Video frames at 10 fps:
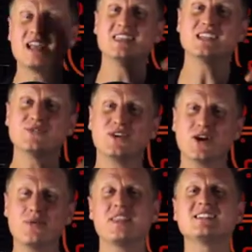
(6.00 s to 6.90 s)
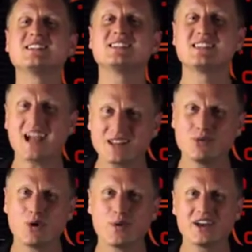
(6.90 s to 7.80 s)
In this video, that's exactly
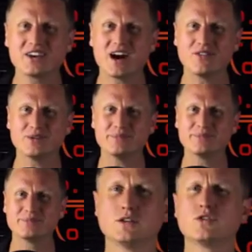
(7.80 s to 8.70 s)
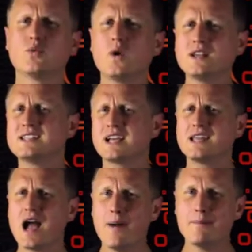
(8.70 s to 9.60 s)
what we're going to cover. So what
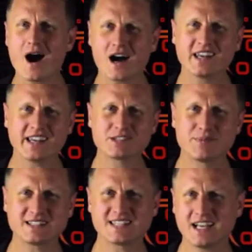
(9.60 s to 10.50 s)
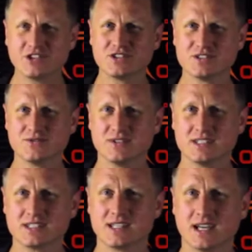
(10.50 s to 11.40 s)
exactly are market expectations in
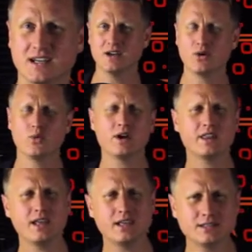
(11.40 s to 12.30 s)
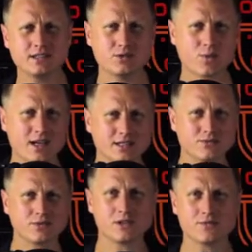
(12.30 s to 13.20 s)
real estate? Well, one of the easiest ways to
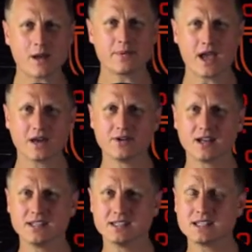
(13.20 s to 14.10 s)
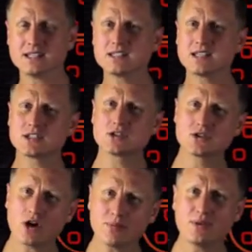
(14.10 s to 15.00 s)
really wrap your head around this is to
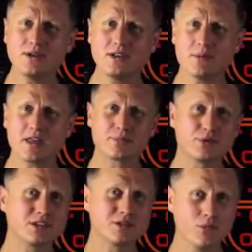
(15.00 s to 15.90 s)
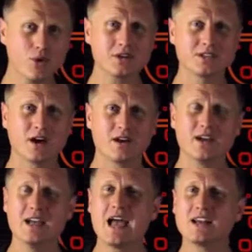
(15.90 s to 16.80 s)
stop thinking about the bricks and mortar side of
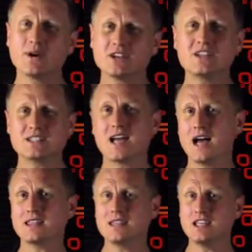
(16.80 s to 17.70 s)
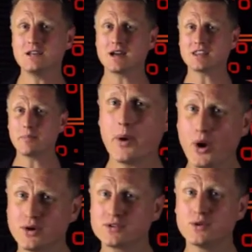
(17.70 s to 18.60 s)
it and to actually start thinking about the
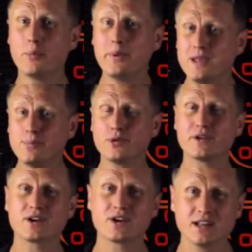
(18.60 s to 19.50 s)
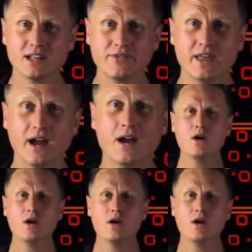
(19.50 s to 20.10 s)
person or people that are going to live there.